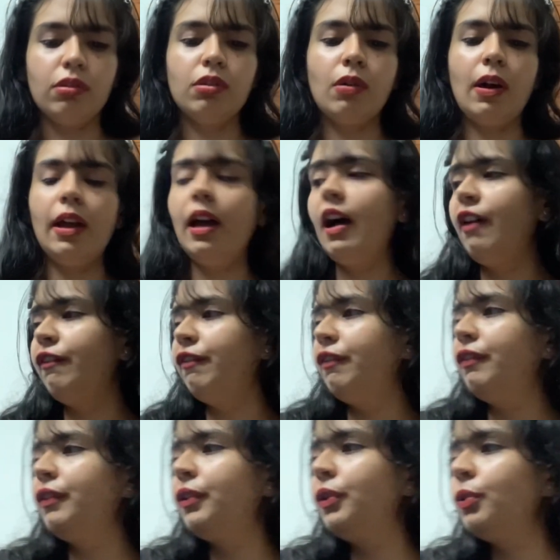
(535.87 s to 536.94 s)
So I have
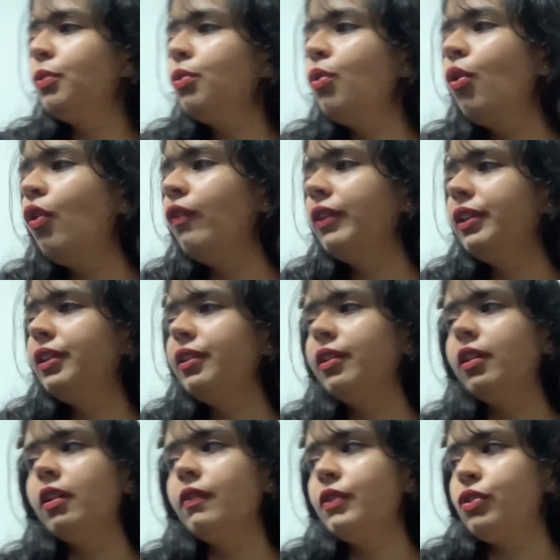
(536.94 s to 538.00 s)
two over
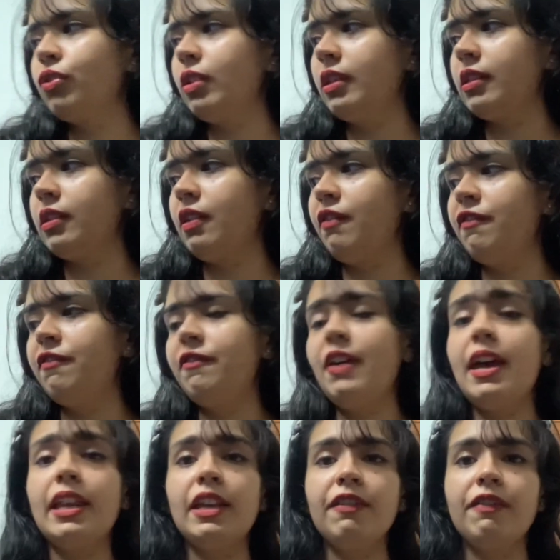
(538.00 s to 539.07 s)
here, which is a
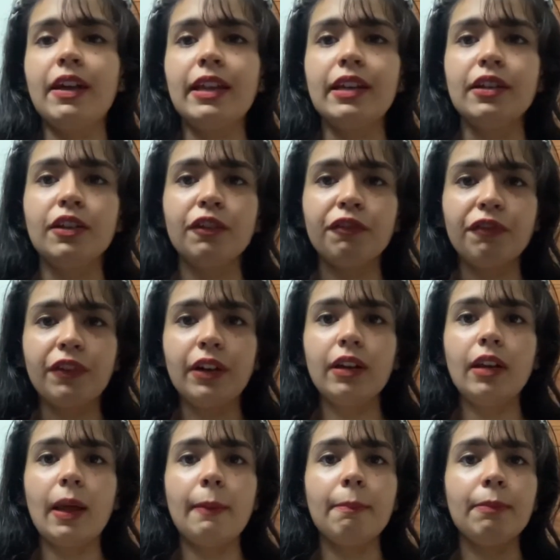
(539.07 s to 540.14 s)
very different
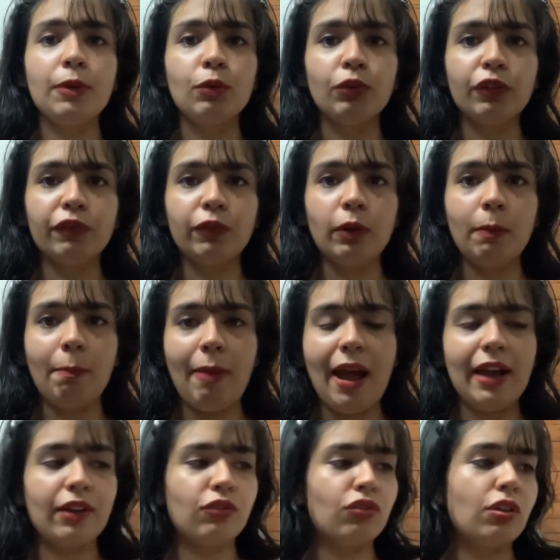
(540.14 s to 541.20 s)
and beautiful
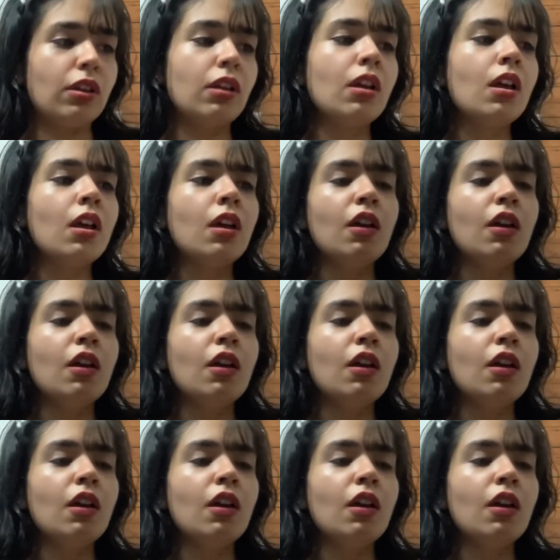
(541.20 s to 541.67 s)
packaging.